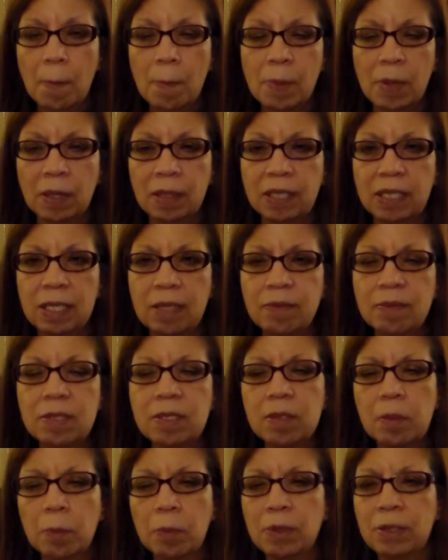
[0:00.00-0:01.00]
but
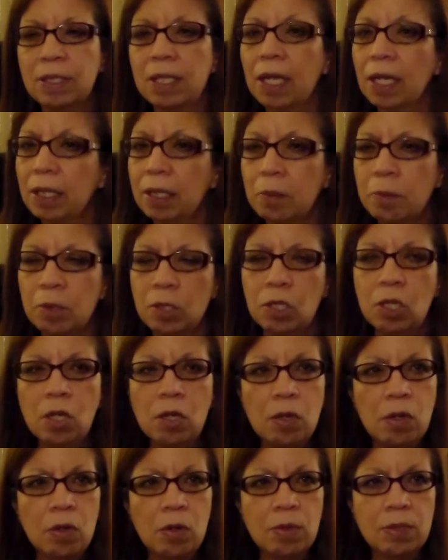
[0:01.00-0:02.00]
even someone telling me,
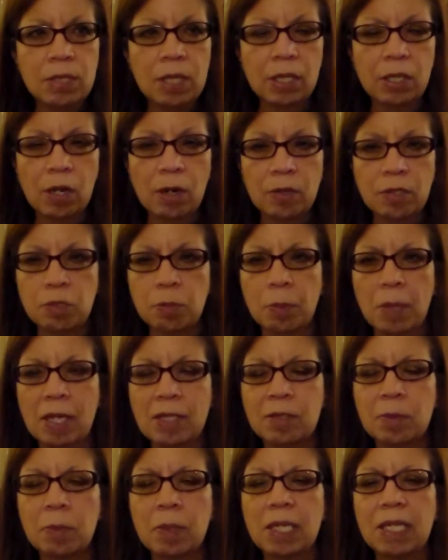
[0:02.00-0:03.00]
no, it's not orange
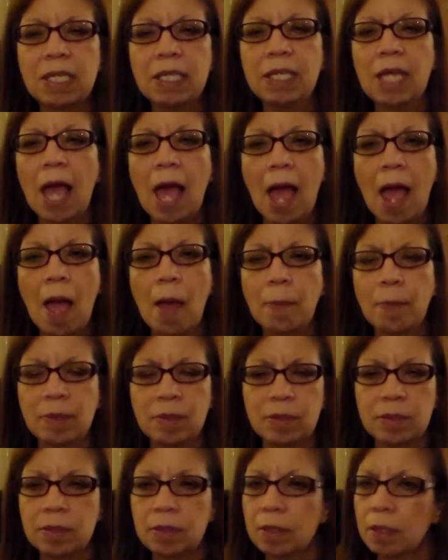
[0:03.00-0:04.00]
blossom. It
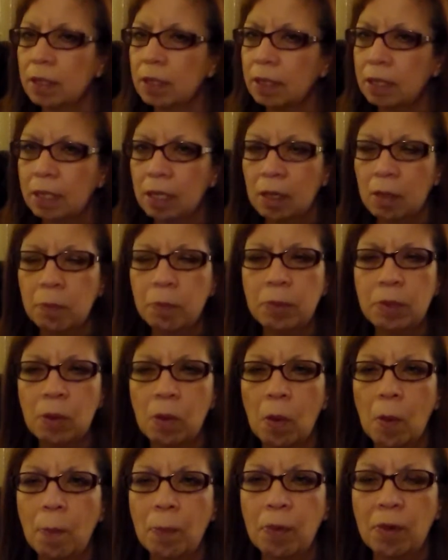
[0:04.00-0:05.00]
happens. It can't
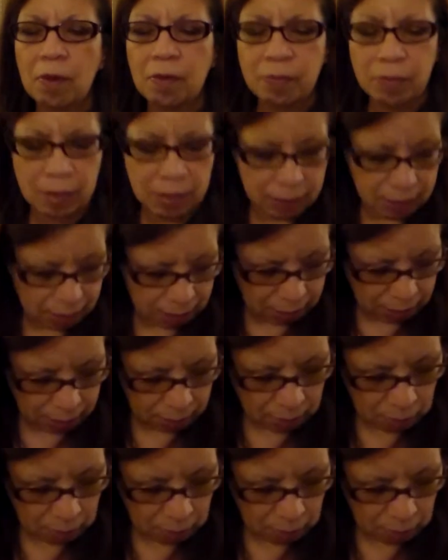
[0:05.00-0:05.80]
be all perfect.